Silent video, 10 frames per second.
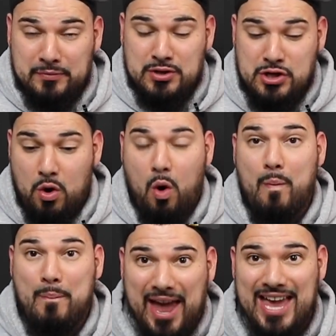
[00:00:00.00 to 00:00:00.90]
you know,
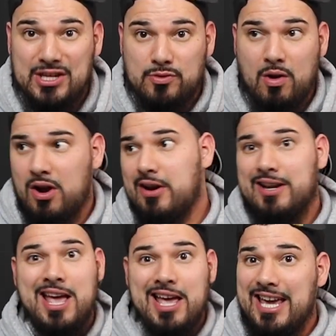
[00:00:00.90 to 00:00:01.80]
obey his
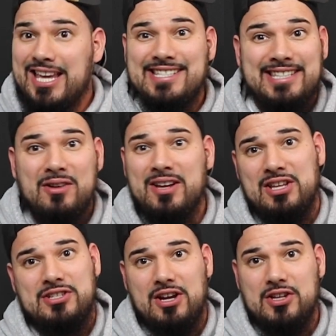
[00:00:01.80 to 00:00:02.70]
word, he's still going
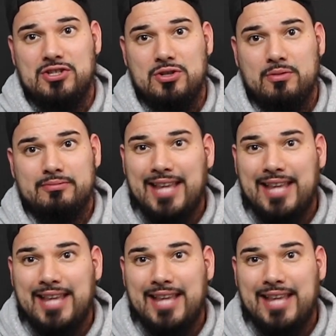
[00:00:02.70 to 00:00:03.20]
to judge you.